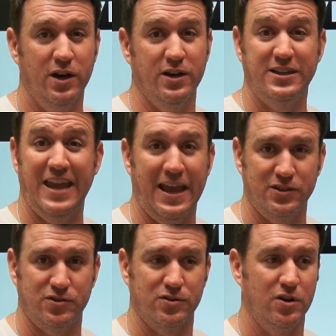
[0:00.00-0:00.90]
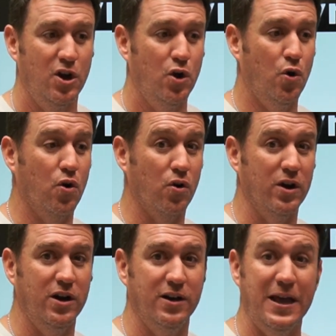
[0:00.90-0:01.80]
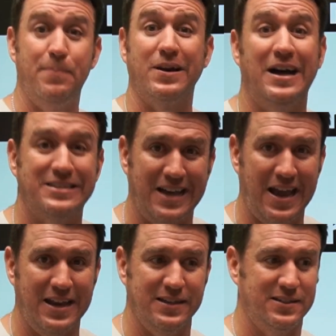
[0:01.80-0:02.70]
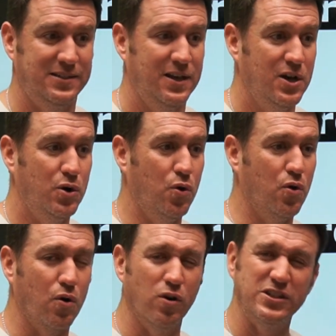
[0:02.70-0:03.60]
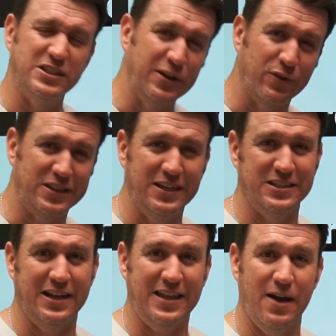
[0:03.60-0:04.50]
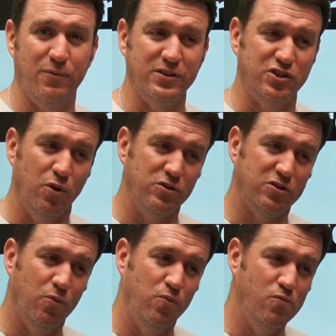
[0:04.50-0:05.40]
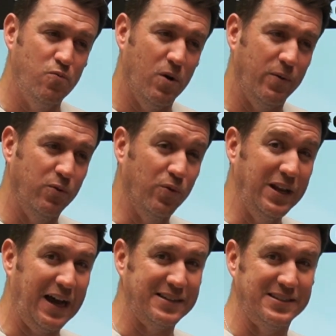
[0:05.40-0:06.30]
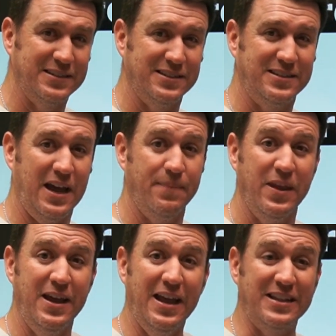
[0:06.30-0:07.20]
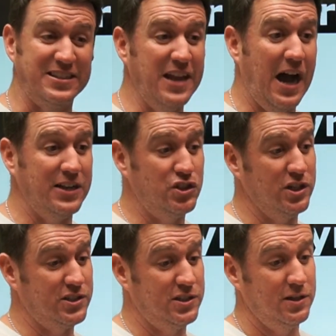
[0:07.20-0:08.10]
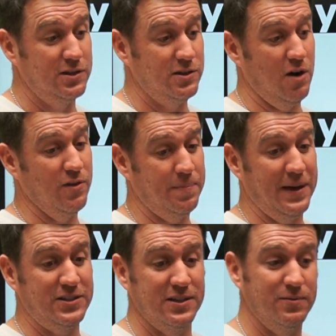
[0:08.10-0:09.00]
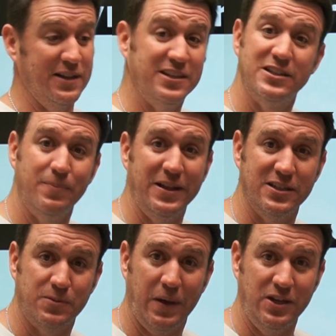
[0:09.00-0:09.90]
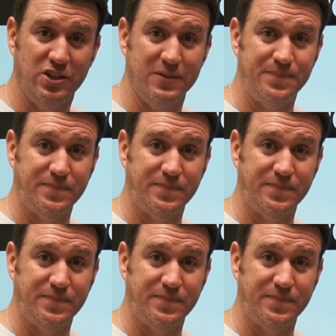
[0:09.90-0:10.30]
uh, cancer or uh, epiglottitis or, or just different things like that. Where so, so what we realize is, is that it's not just, oh, the patient, let's intubate this patient.